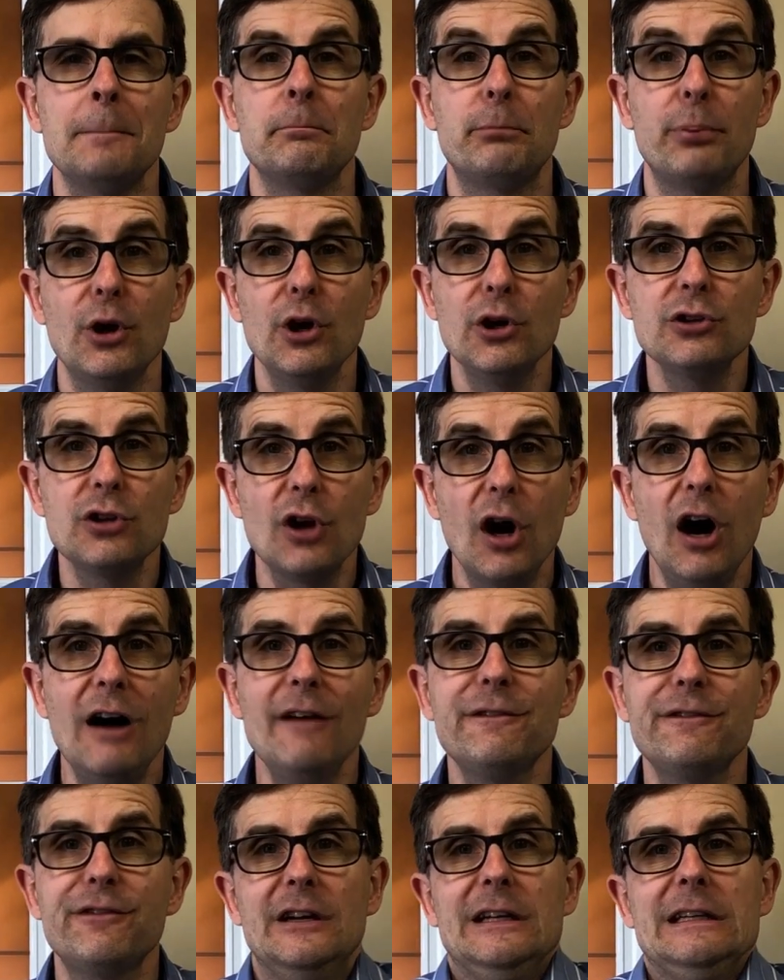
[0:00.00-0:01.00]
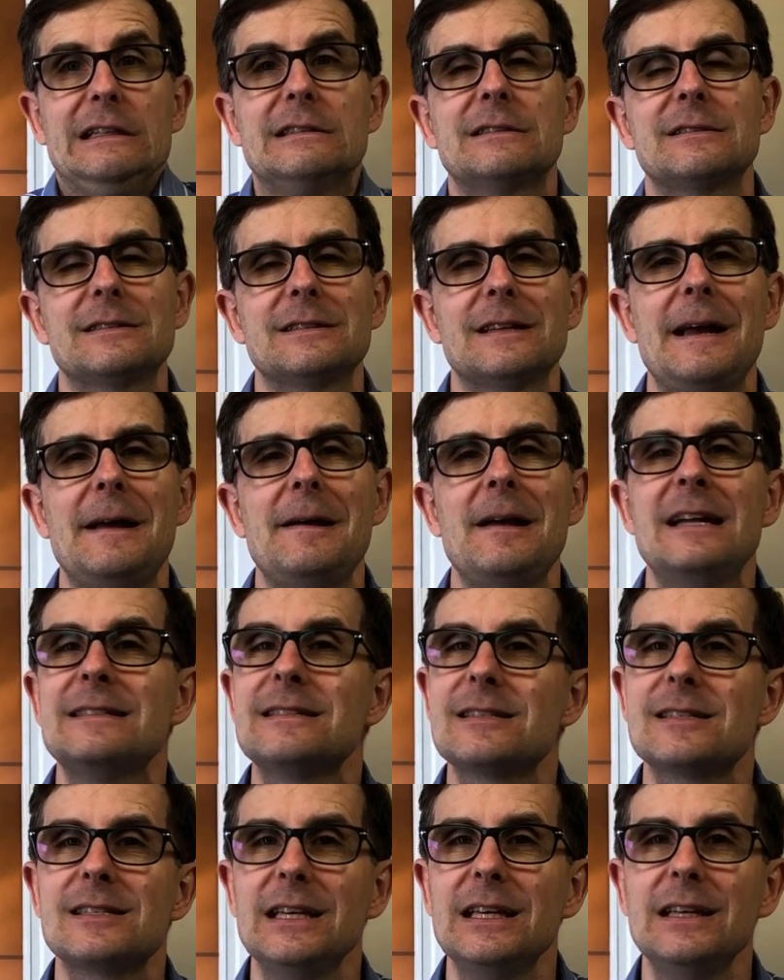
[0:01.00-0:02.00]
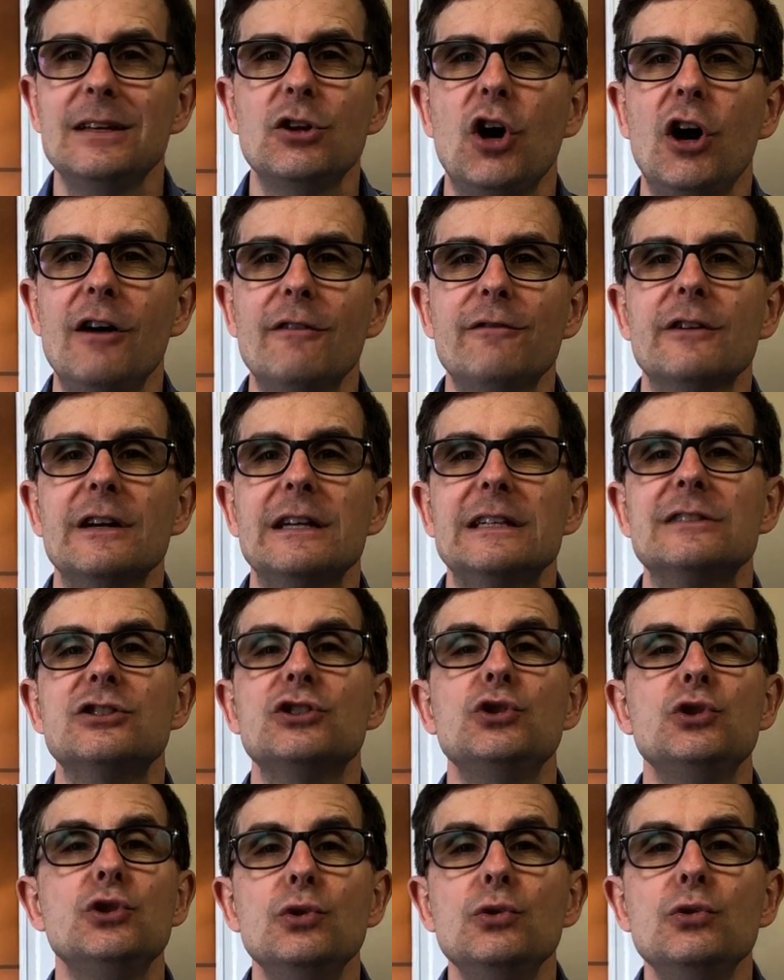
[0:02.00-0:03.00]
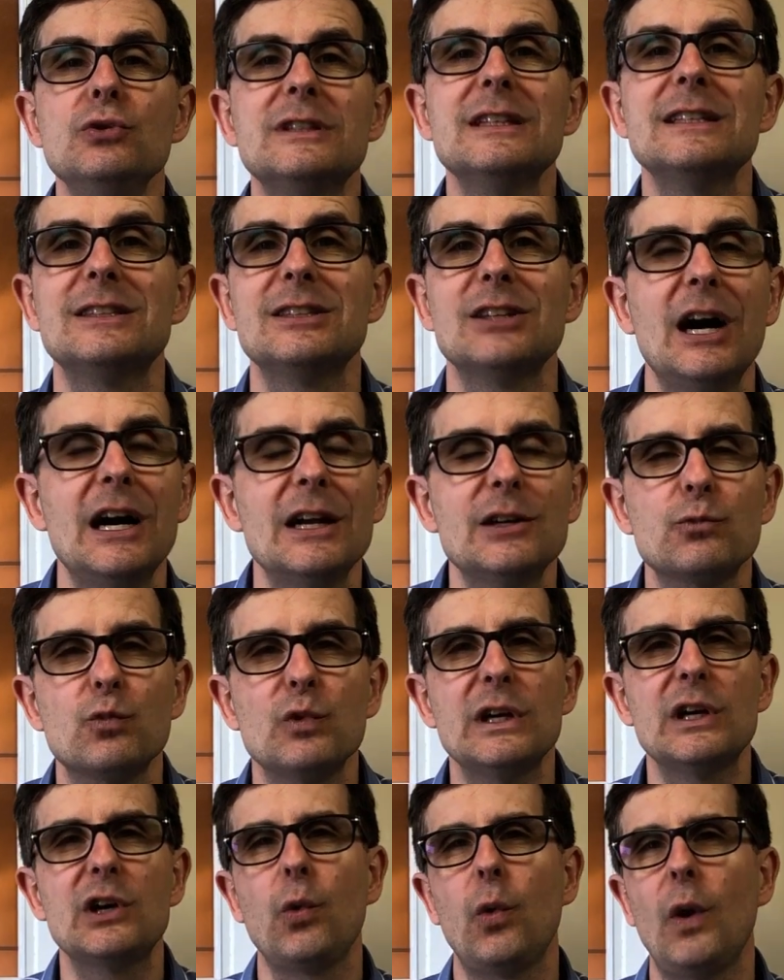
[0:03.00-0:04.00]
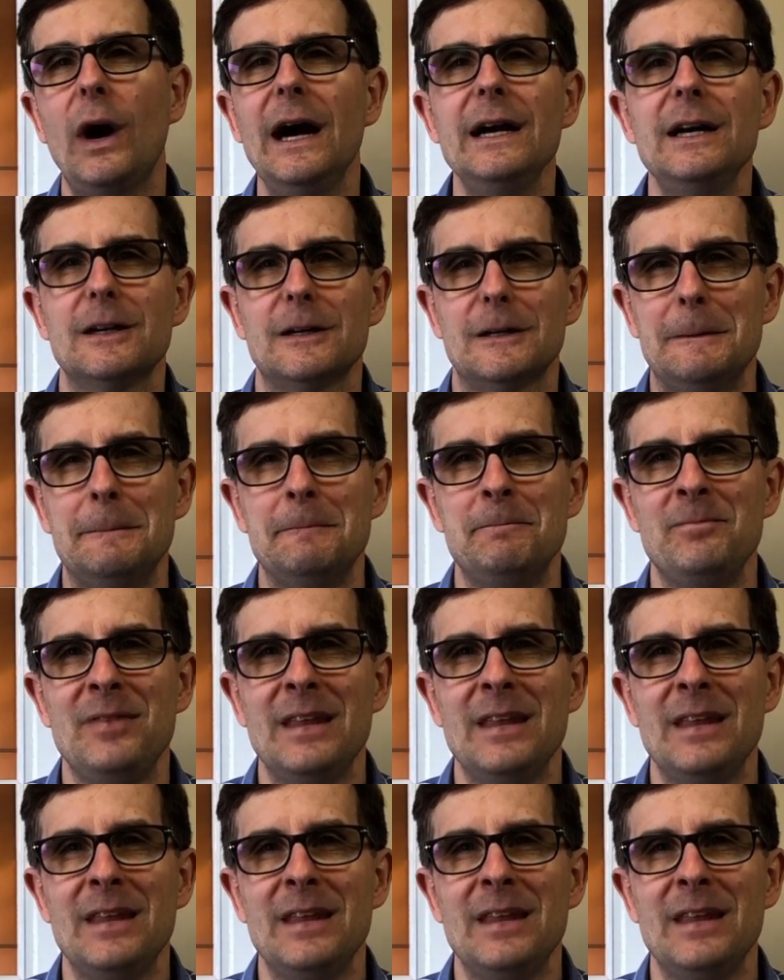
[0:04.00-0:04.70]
Burnt offerings and sin offerings you did not require.